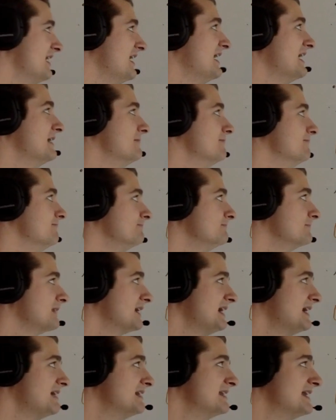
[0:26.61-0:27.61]
than,
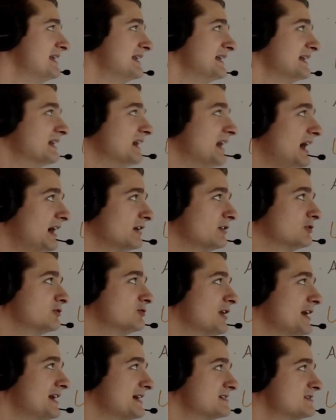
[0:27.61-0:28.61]
and then in
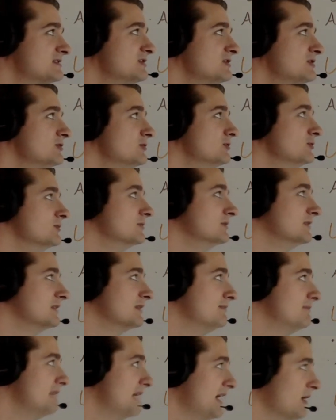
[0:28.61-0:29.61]
contrast to,
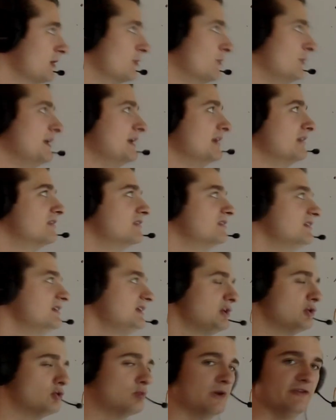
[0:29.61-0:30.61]
compared with,
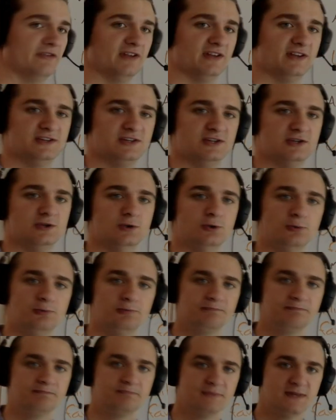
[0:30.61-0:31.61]
equivalent to
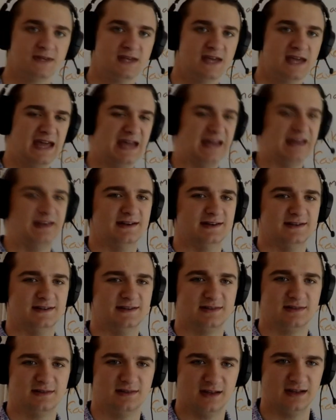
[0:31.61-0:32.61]
and
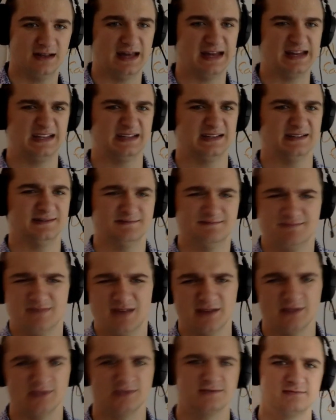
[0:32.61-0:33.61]
the like, and
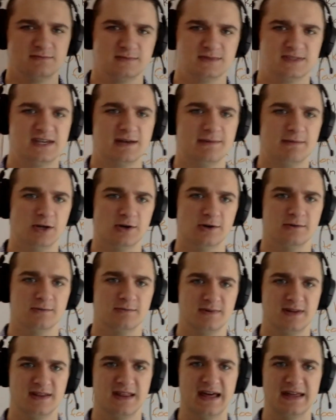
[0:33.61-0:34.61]
others similar
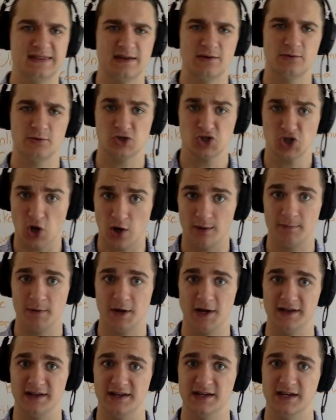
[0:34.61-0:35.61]
to that that will show up
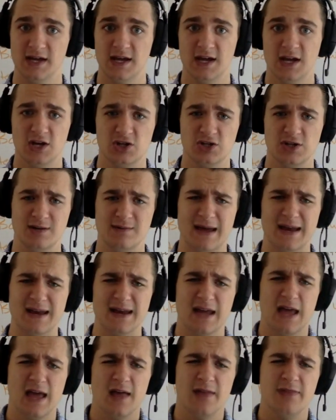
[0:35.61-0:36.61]
on the GMAT.
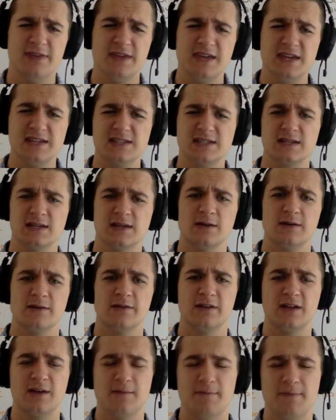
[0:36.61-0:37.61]
These
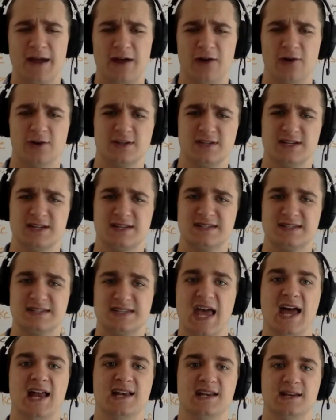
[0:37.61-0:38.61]
comparisons
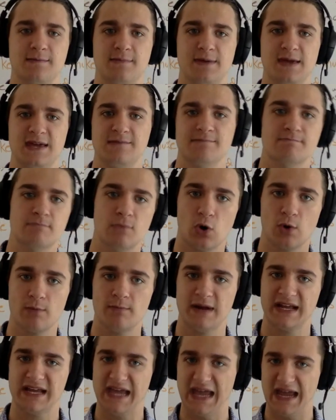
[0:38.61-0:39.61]
tend to be more
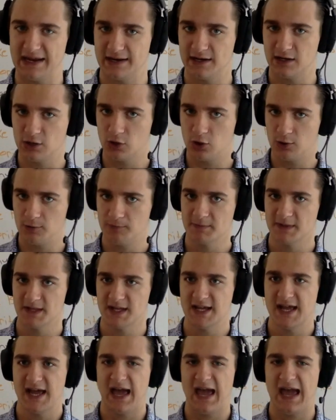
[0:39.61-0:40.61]
mechanical
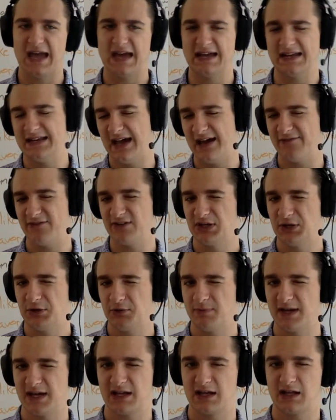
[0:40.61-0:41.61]
and have a little
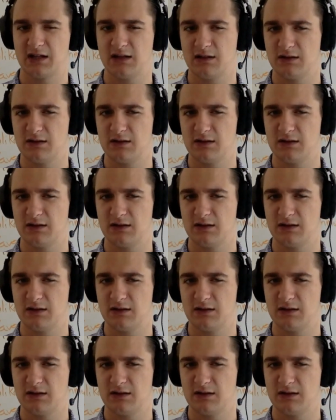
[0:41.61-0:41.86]
bit